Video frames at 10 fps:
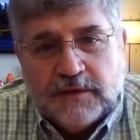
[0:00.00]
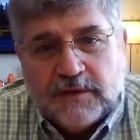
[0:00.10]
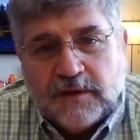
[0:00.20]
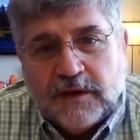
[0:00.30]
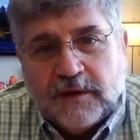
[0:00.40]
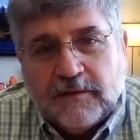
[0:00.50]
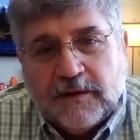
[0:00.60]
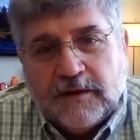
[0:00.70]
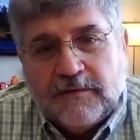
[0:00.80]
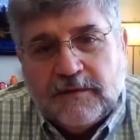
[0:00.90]
And and I
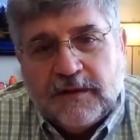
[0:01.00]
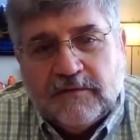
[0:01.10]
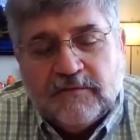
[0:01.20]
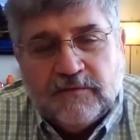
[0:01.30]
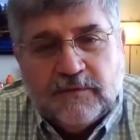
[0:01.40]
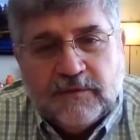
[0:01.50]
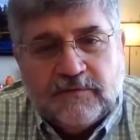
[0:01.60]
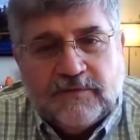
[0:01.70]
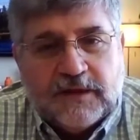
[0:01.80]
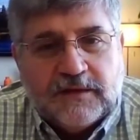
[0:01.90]
and I think of
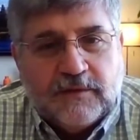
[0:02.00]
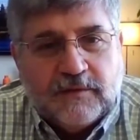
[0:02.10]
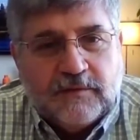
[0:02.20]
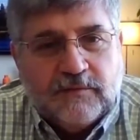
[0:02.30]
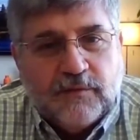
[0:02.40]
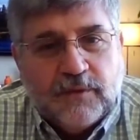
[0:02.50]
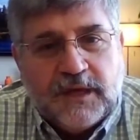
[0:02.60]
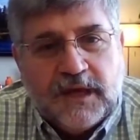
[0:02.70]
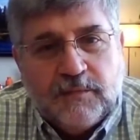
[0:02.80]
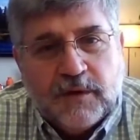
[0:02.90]
the fact that when
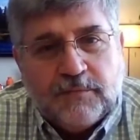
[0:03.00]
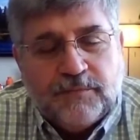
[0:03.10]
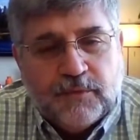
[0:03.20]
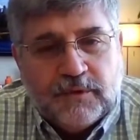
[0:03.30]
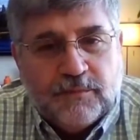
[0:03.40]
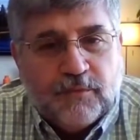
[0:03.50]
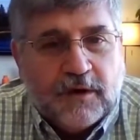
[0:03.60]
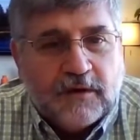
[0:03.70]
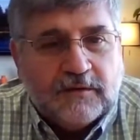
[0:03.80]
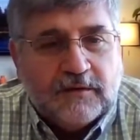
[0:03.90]
we came up with the
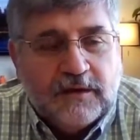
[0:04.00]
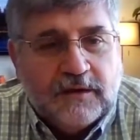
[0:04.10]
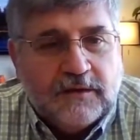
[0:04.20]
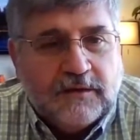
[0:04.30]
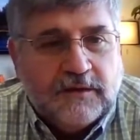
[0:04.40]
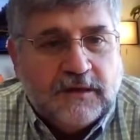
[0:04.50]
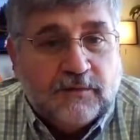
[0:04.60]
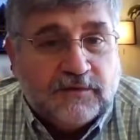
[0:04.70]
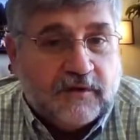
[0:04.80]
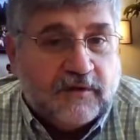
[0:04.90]
product,
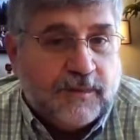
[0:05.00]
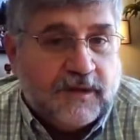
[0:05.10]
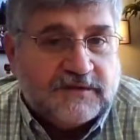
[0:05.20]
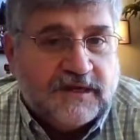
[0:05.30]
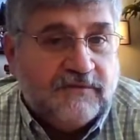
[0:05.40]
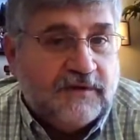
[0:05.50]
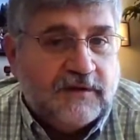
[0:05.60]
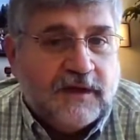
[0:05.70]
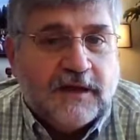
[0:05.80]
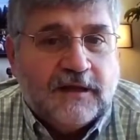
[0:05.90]
it was all about
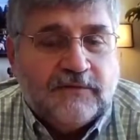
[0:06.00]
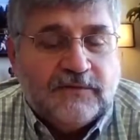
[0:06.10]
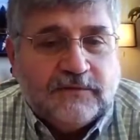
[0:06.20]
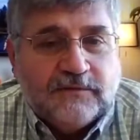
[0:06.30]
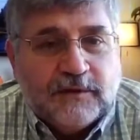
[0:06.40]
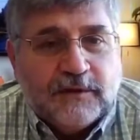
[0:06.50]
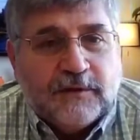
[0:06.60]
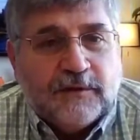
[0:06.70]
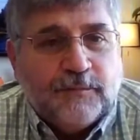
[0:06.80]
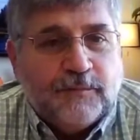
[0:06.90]
saving lives,
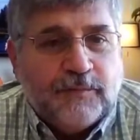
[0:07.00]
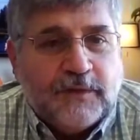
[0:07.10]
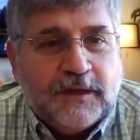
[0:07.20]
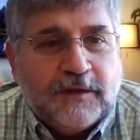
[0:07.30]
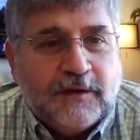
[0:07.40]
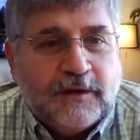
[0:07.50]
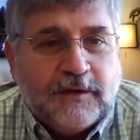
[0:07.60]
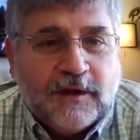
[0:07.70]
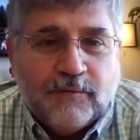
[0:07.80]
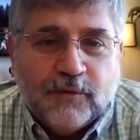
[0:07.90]
um, and
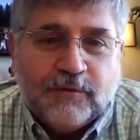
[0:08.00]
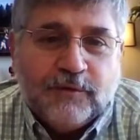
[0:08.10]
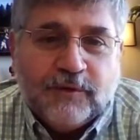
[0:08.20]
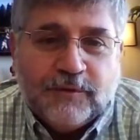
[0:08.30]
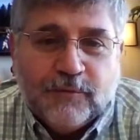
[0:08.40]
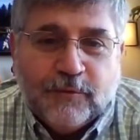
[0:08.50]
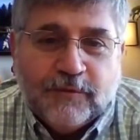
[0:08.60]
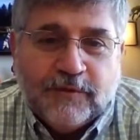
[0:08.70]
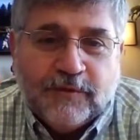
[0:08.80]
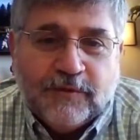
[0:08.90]
and yet we're doing
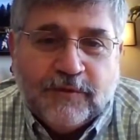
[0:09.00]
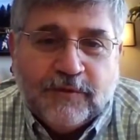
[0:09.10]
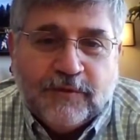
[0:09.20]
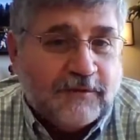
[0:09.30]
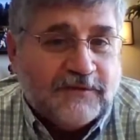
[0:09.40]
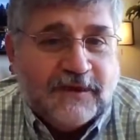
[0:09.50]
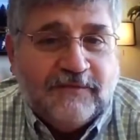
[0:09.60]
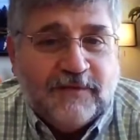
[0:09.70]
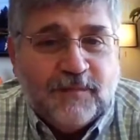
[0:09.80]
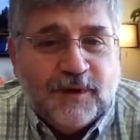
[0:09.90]
more than that. We're now
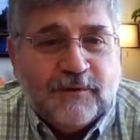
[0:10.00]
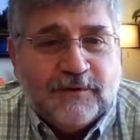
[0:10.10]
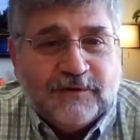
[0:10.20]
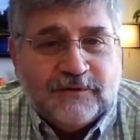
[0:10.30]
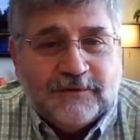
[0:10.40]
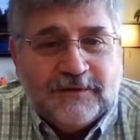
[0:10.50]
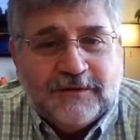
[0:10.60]
saving marriages.